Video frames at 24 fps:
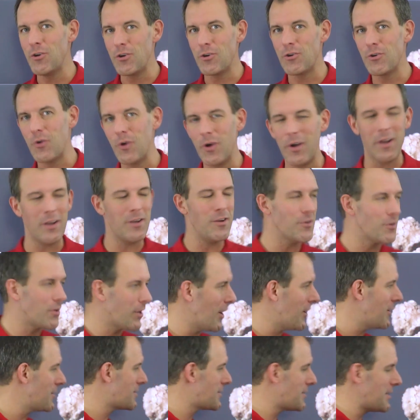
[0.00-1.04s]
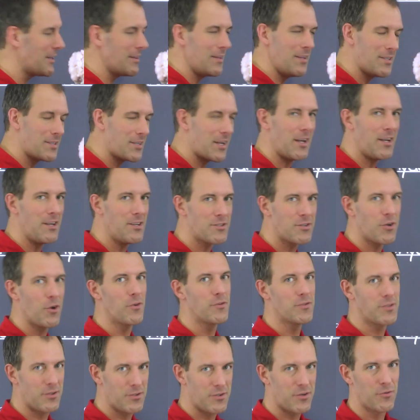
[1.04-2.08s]
to do it and you're kind of seeing these kidney
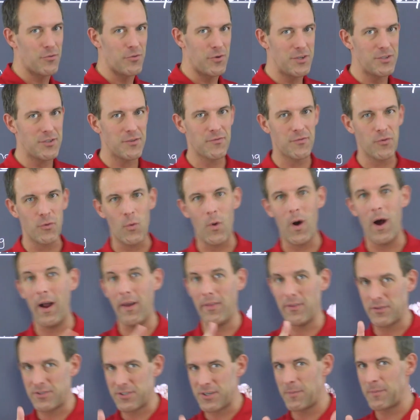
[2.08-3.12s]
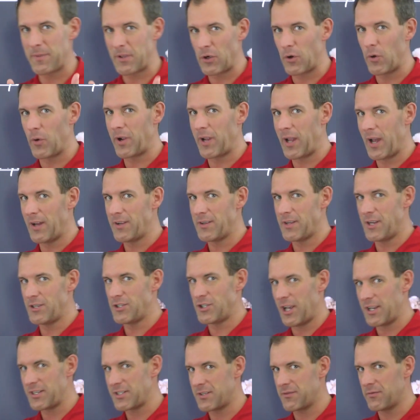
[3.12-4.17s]
stones, there's a reason for why, and there's something going on
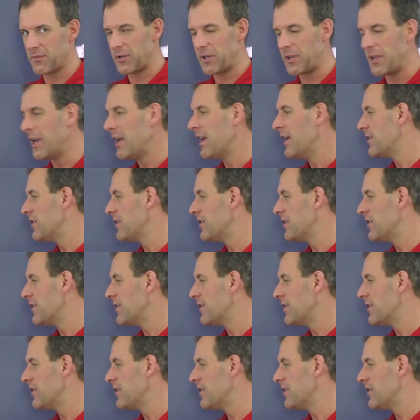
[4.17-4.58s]
digestively.